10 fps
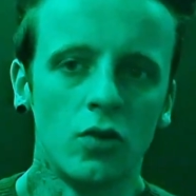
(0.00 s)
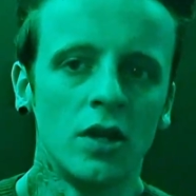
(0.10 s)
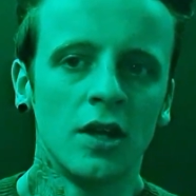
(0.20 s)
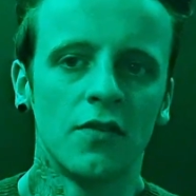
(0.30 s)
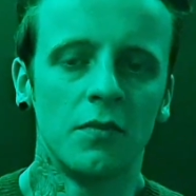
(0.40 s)

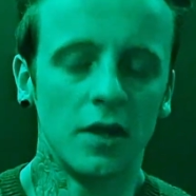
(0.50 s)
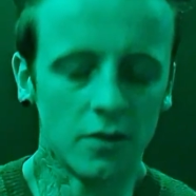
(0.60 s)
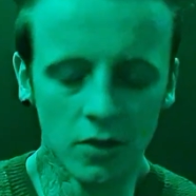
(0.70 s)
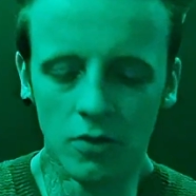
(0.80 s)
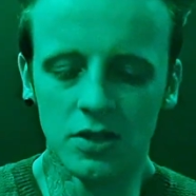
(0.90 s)
doing it for me.
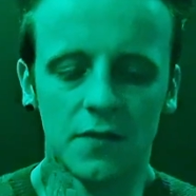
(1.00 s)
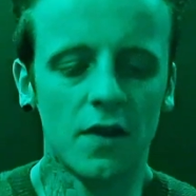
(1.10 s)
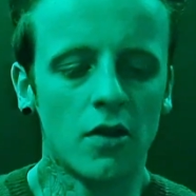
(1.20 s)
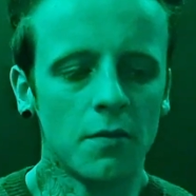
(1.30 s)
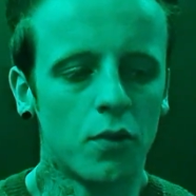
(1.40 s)
You know, it's
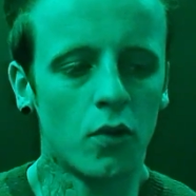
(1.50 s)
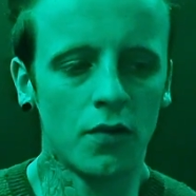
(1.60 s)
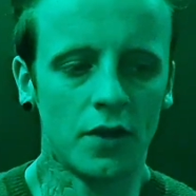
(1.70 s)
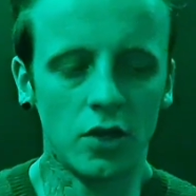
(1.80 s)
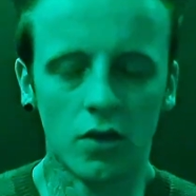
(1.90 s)
very
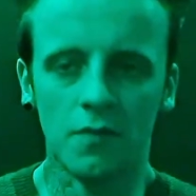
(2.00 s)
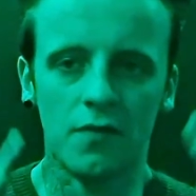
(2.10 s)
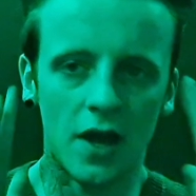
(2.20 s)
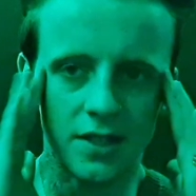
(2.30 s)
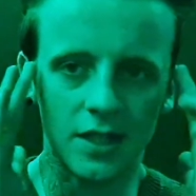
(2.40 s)
important that you're
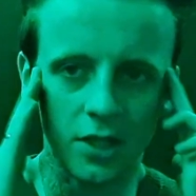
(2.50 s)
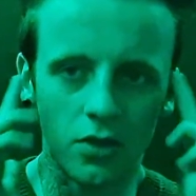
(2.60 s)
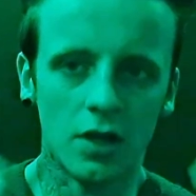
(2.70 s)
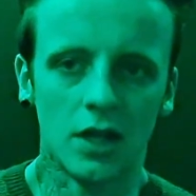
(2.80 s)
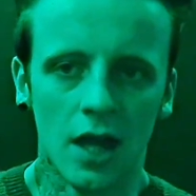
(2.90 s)
investing
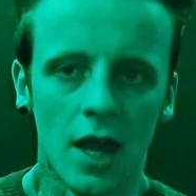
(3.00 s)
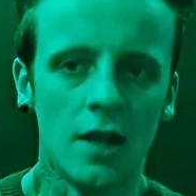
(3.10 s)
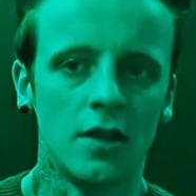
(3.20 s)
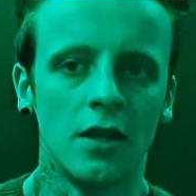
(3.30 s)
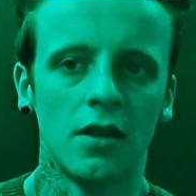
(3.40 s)
your
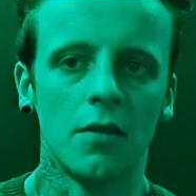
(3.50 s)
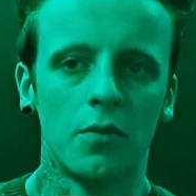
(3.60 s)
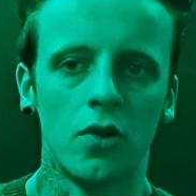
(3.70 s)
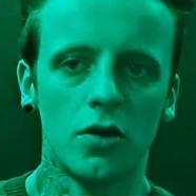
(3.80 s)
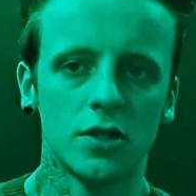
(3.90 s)
intent into the
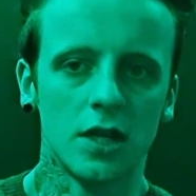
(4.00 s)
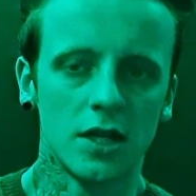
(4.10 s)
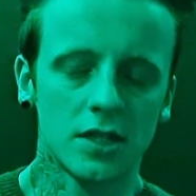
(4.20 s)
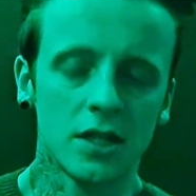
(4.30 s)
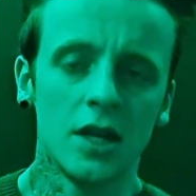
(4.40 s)

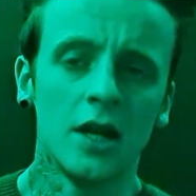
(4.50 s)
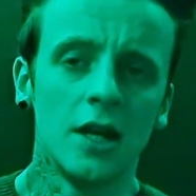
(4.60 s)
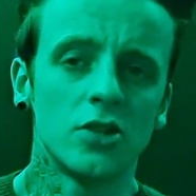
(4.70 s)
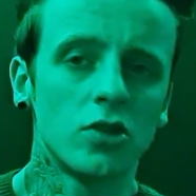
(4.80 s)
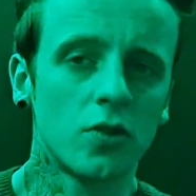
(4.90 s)
process.
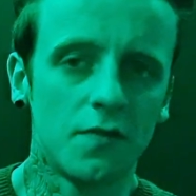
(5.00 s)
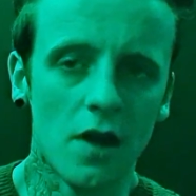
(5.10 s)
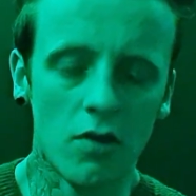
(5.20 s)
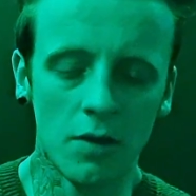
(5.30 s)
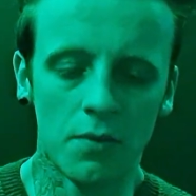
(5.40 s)
It's also
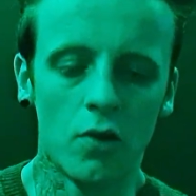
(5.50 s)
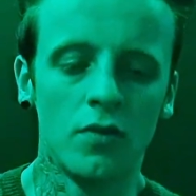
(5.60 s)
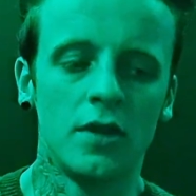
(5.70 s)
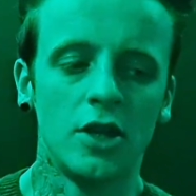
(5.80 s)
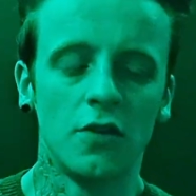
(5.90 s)
very
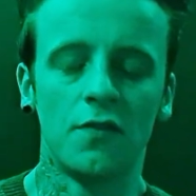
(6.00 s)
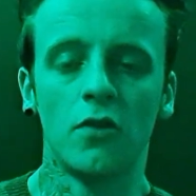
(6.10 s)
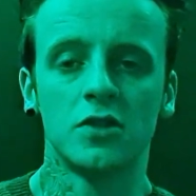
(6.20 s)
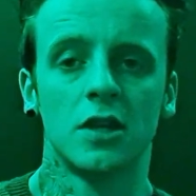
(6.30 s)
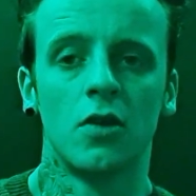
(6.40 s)
important that you're
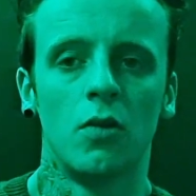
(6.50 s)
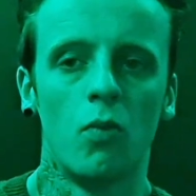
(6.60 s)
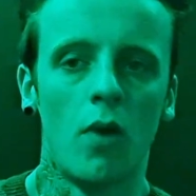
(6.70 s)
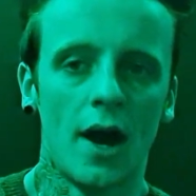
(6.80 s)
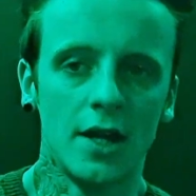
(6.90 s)
focusing
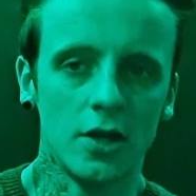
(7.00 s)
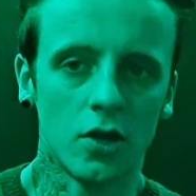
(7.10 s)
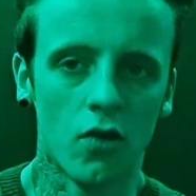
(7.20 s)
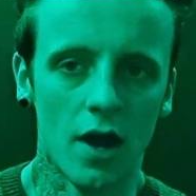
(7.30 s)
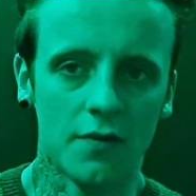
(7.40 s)
on why you're
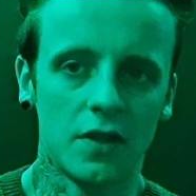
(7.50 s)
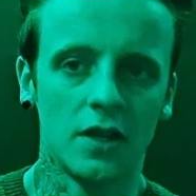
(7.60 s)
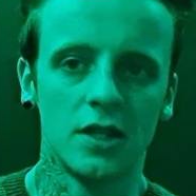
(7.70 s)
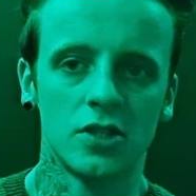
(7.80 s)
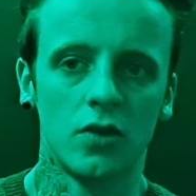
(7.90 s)

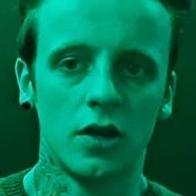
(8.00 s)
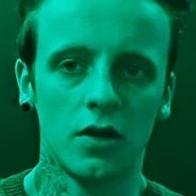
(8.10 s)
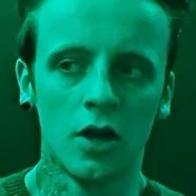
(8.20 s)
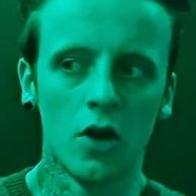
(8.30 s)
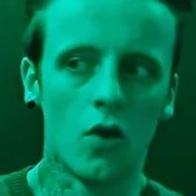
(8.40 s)
crafting this
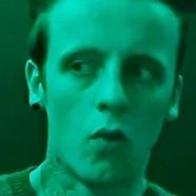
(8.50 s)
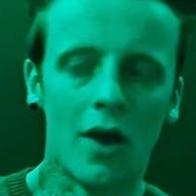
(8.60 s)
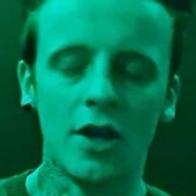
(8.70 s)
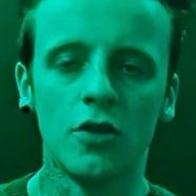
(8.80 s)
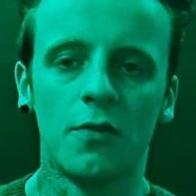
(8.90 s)
oil or
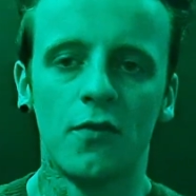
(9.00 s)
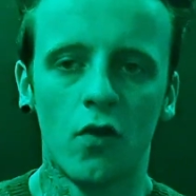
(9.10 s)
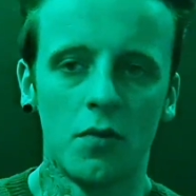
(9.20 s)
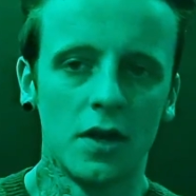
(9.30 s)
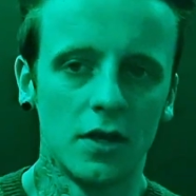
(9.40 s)
why you're
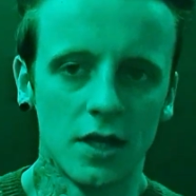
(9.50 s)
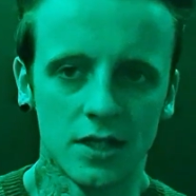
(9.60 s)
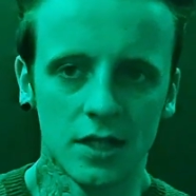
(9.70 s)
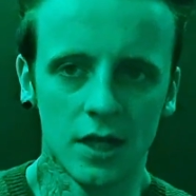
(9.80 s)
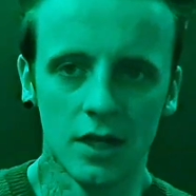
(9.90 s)
performing
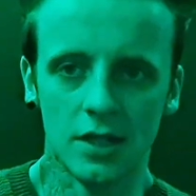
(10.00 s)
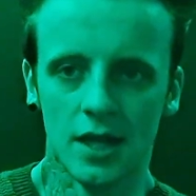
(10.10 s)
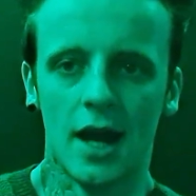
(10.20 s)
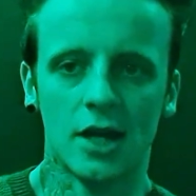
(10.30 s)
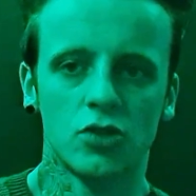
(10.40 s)
this
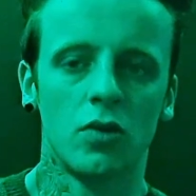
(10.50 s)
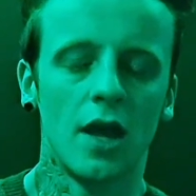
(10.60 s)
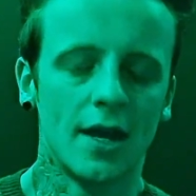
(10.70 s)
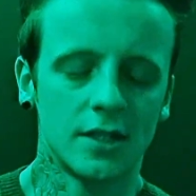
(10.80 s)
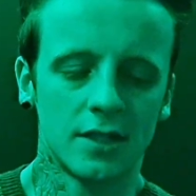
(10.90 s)
this
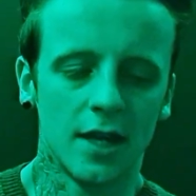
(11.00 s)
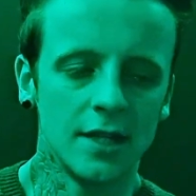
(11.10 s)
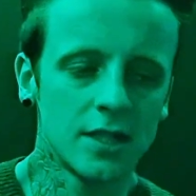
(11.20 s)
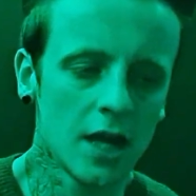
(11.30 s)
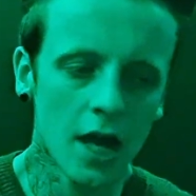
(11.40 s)
actual
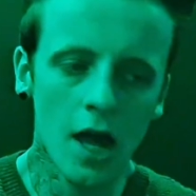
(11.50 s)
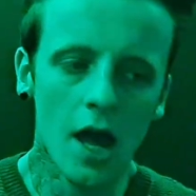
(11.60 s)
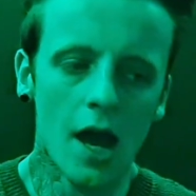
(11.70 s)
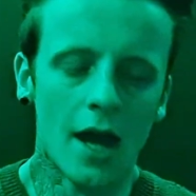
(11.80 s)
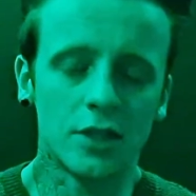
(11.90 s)
exercise,
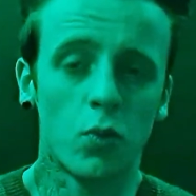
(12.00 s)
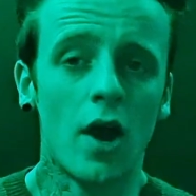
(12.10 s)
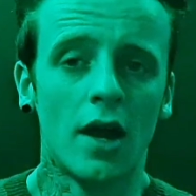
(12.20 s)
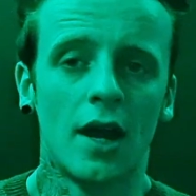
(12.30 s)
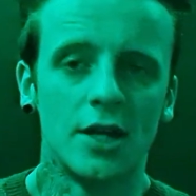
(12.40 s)
as
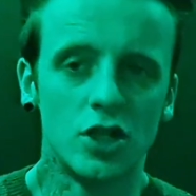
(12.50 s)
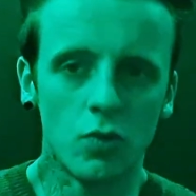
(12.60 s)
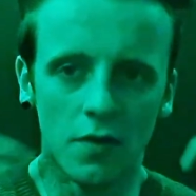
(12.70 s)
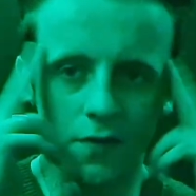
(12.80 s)
well as you